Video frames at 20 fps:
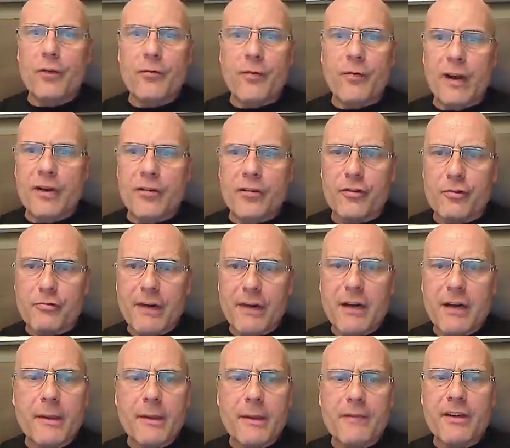phrase. It's
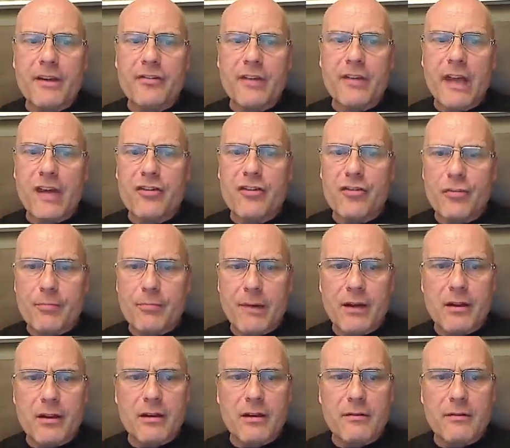credible investigations,
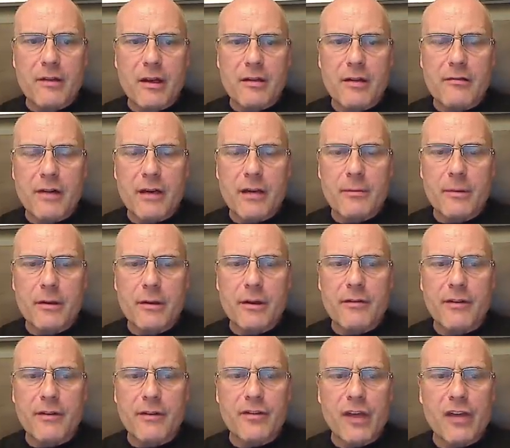credible
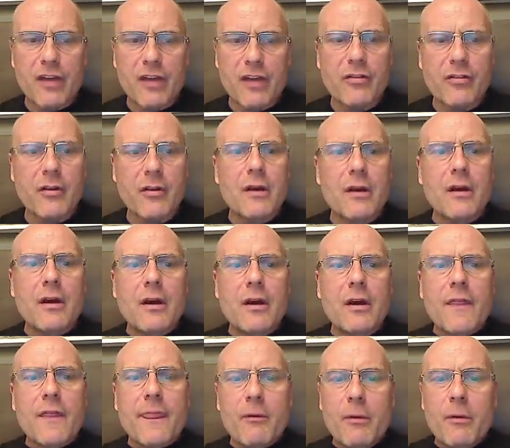investigations.
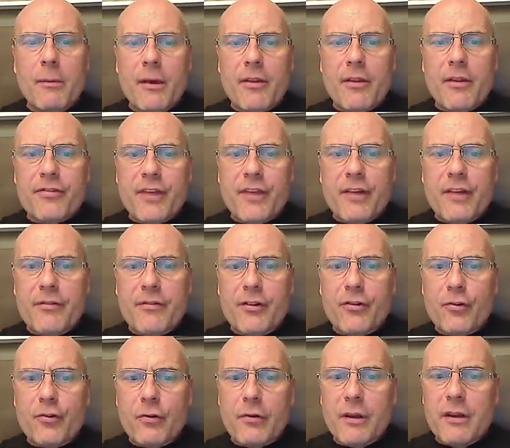The woman at the center of the
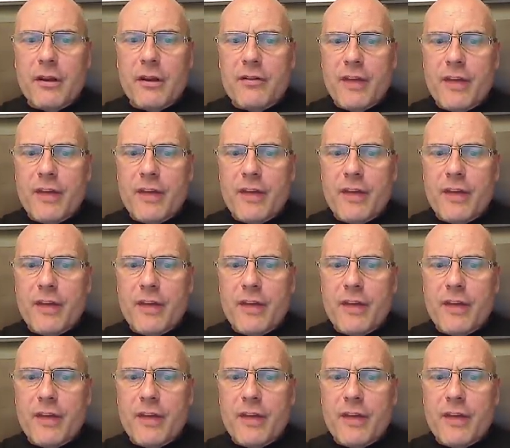story,